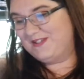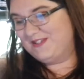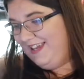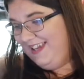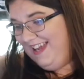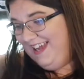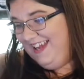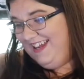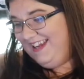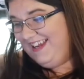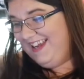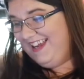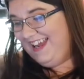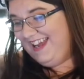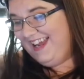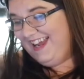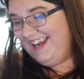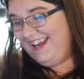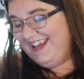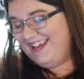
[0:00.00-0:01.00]
It,
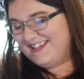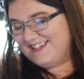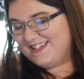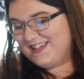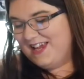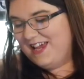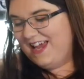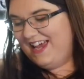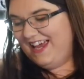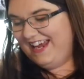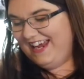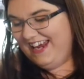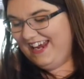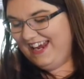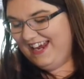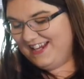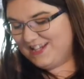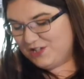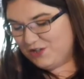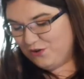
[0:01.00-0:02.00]
it is
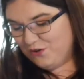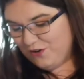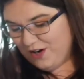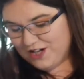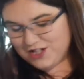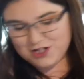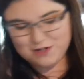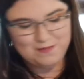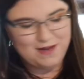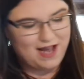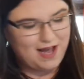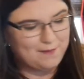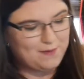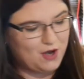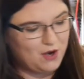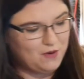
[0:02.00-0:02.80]
It's crunch them up.